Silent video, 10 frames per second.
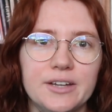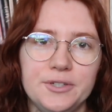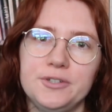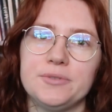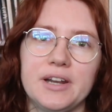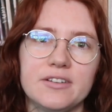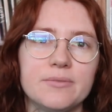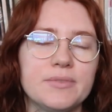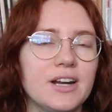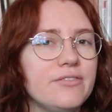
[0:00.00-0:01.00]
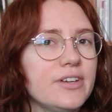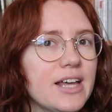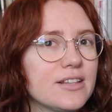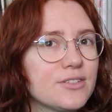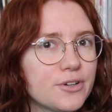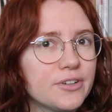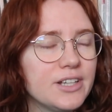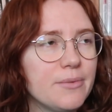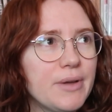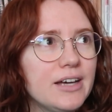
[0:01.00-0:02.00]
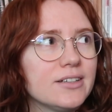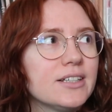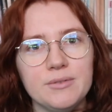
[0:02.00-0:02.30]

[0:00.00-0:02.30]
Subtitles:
a huge amount of them that I feel that strongly about.